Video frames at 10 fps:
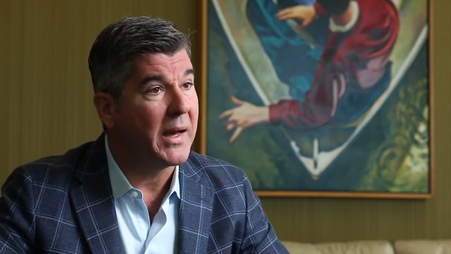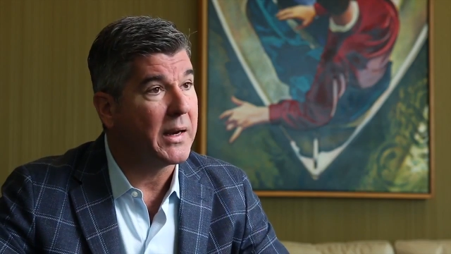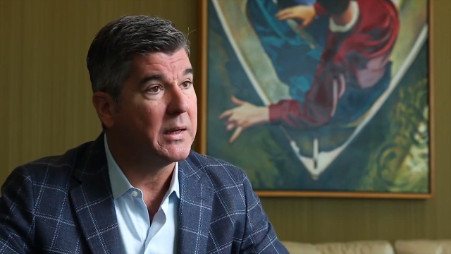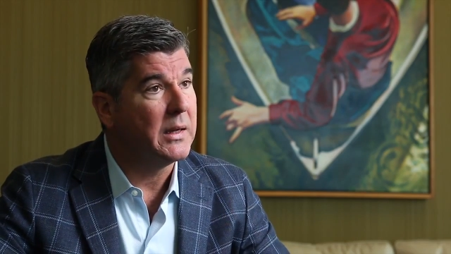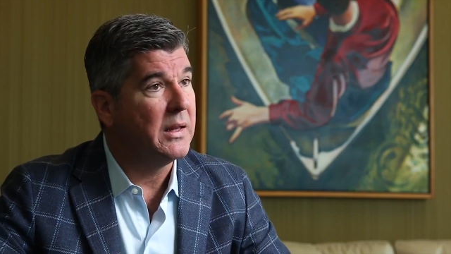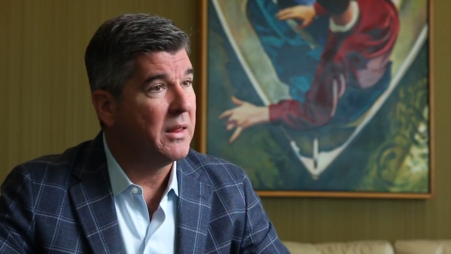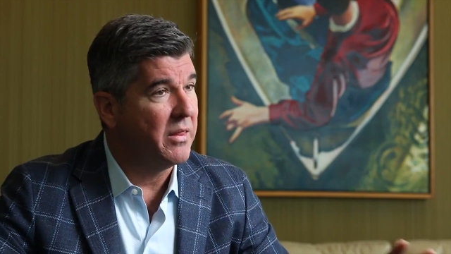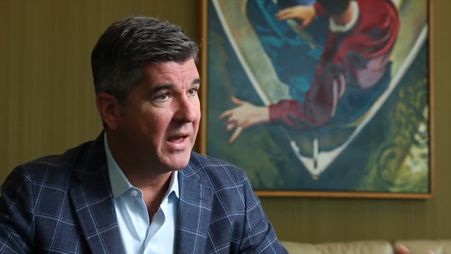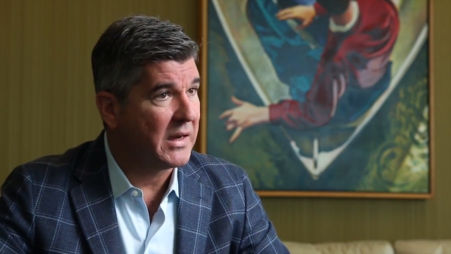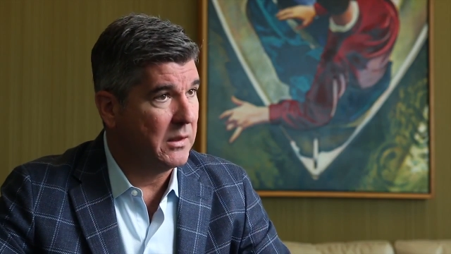about it,
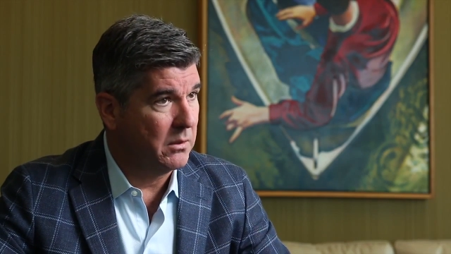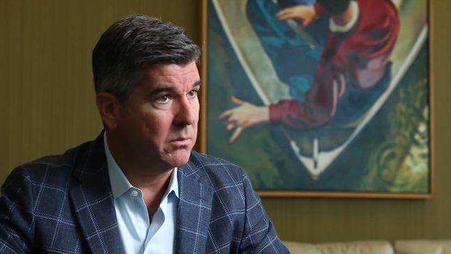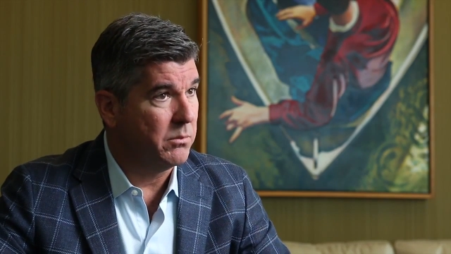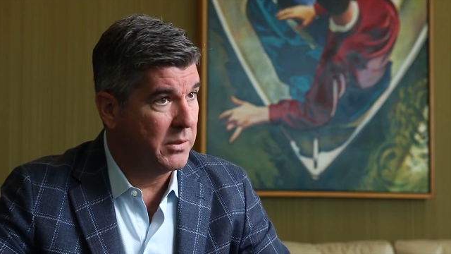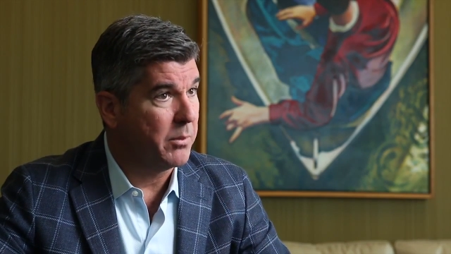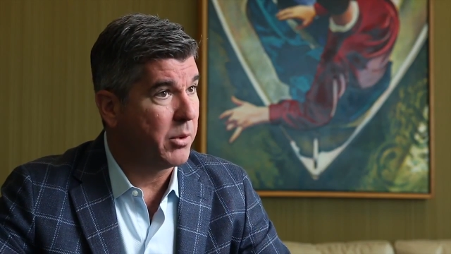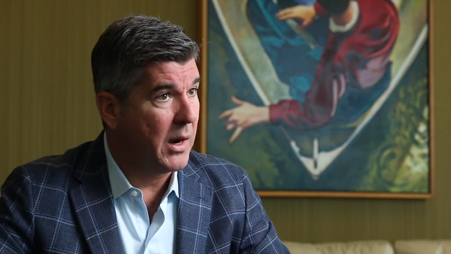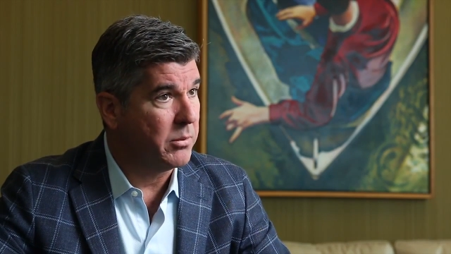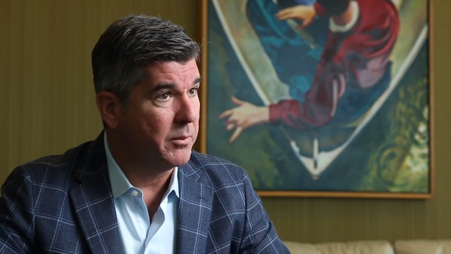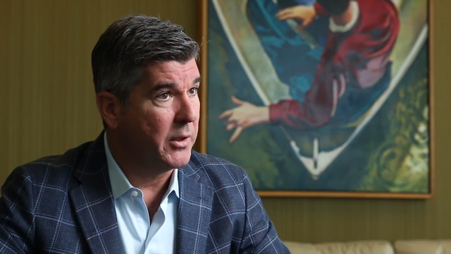that can be a
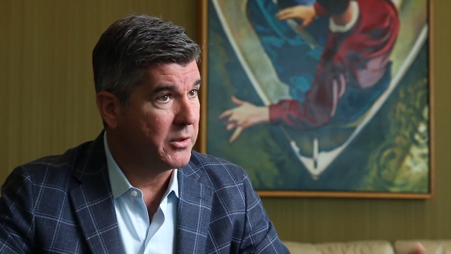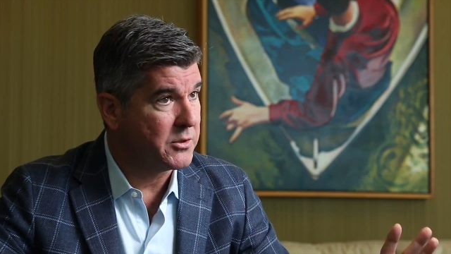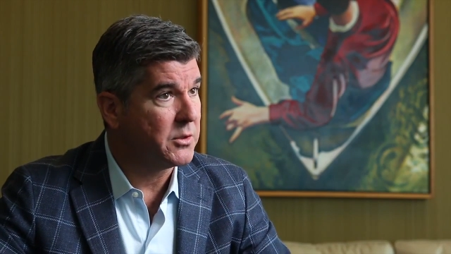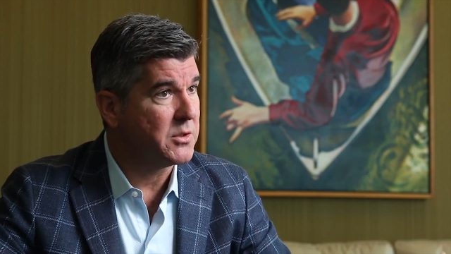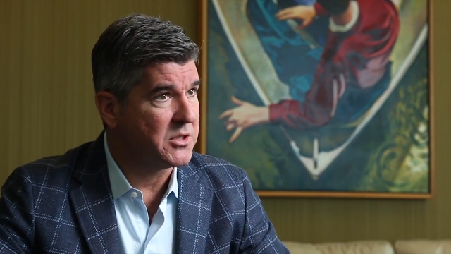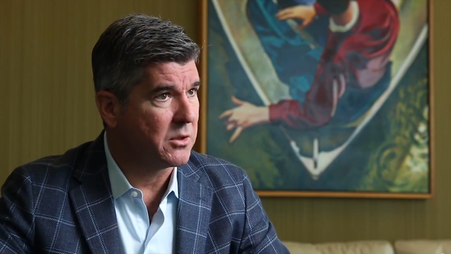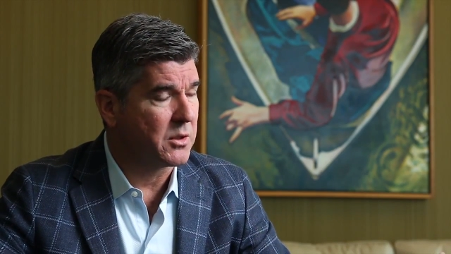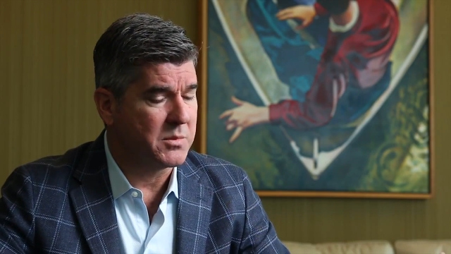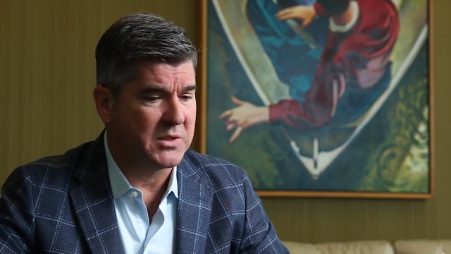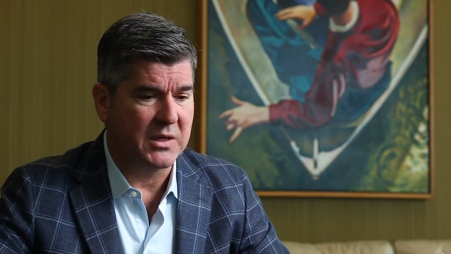problem under certain
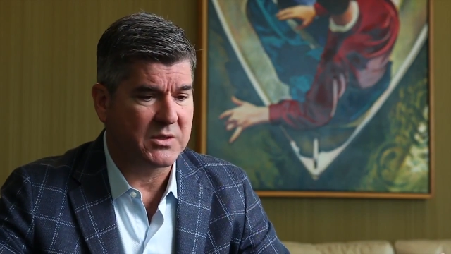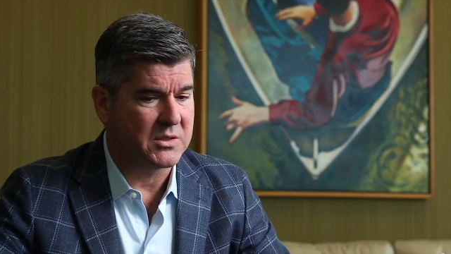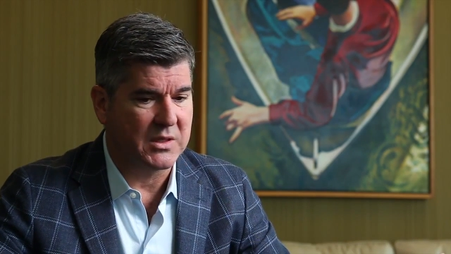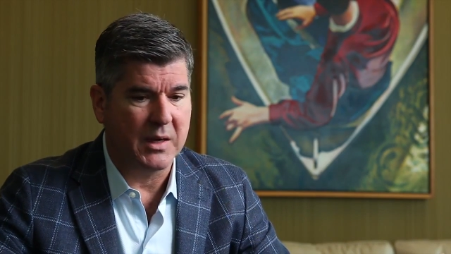circumstances.